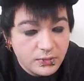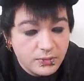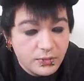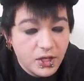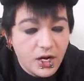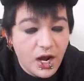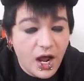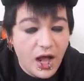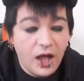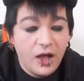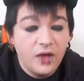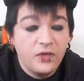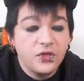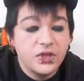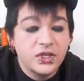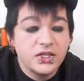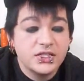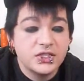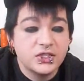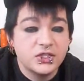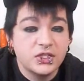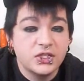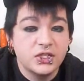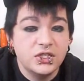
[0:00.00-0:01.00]
but
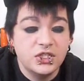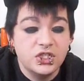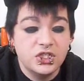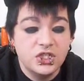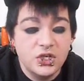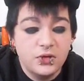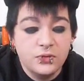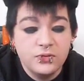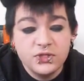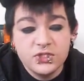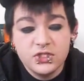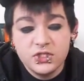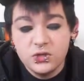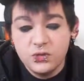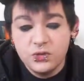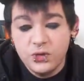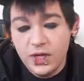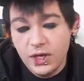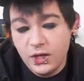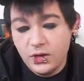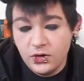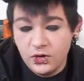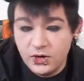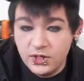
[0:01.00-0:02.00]
obviously she was too
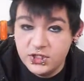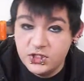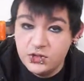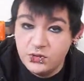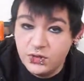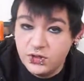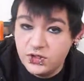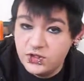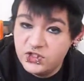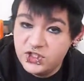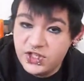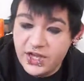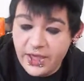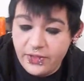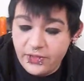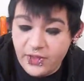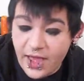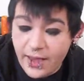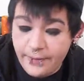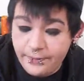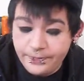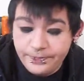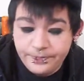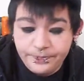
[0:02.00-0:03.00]
ignorant to understand
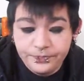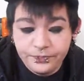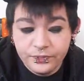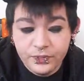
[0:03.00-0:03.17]
that.